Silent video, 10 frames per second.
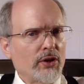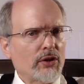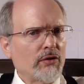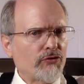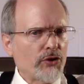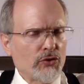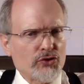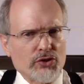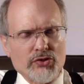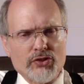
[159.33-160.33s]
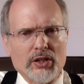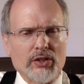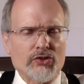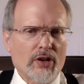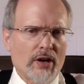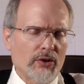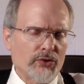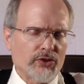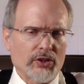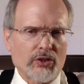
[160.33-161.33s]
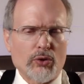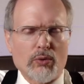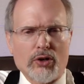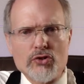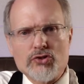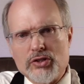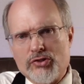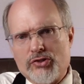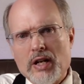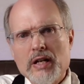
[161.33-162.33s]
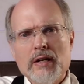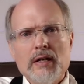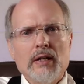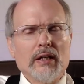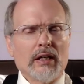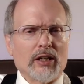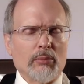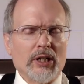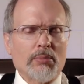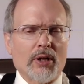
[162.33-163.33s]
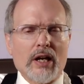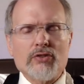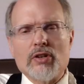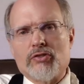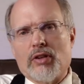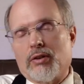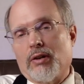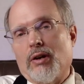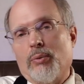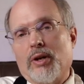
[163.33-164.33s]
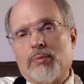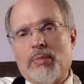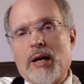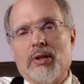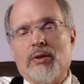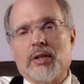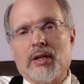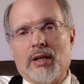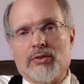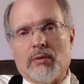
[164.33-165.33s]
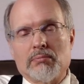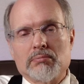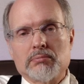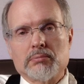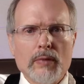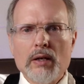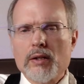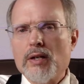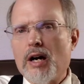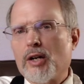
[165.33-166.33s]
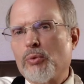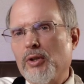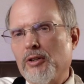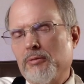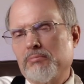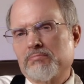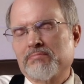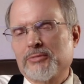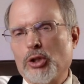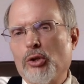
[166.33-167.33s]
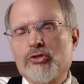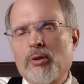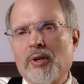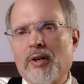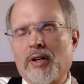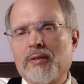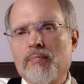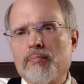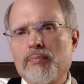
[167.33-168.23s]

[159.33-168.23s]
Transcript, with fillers: or the confusions and the sorrows and the coercions and the manipulations that go with Babylonianism. God will close the book.